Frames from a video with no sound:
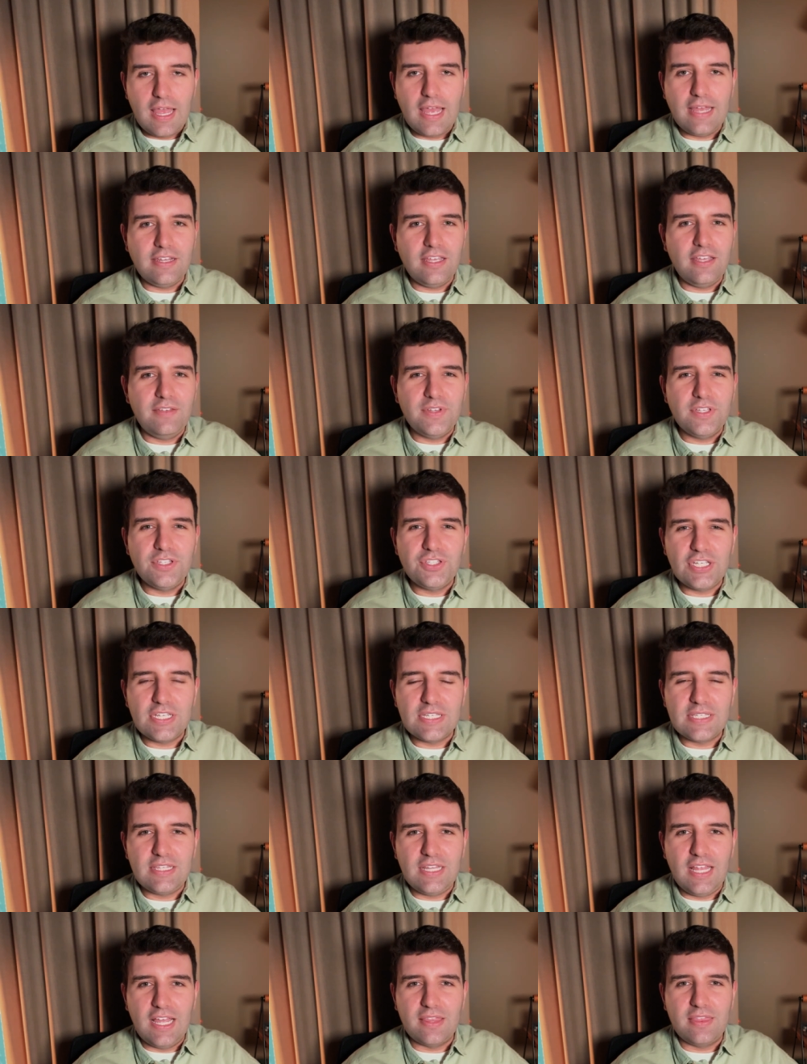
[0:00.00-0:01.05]
and even
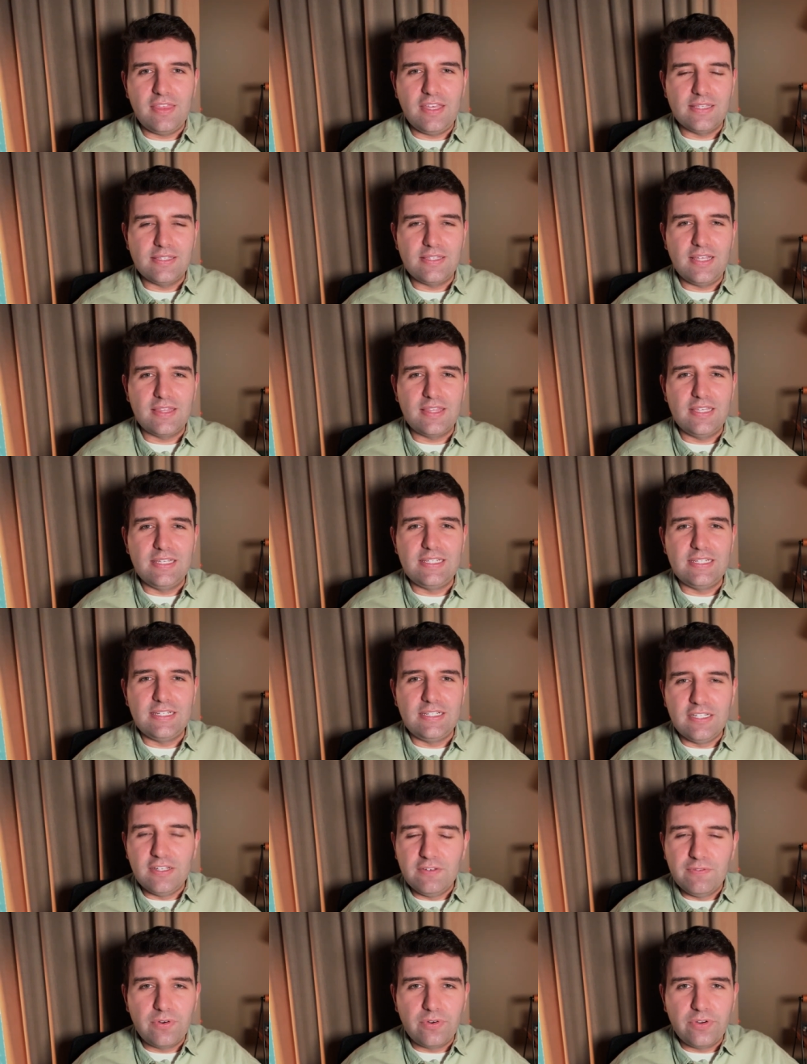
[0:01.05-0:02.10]
just like things like the
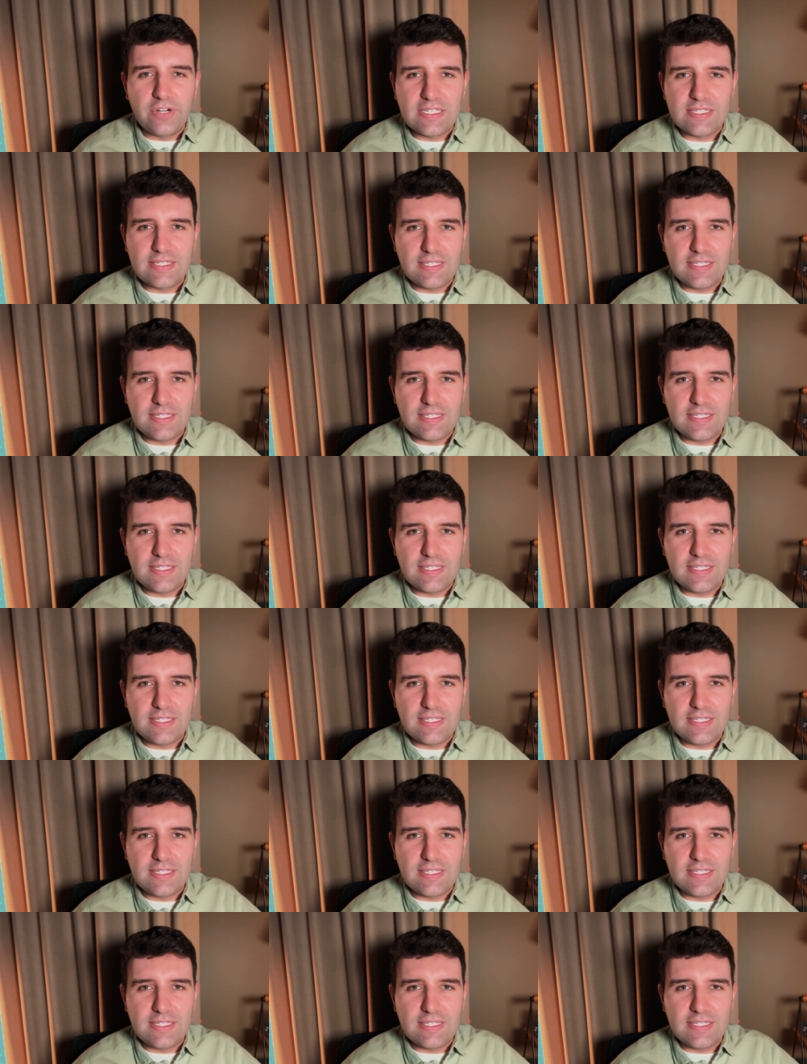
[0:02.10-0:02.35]
delivery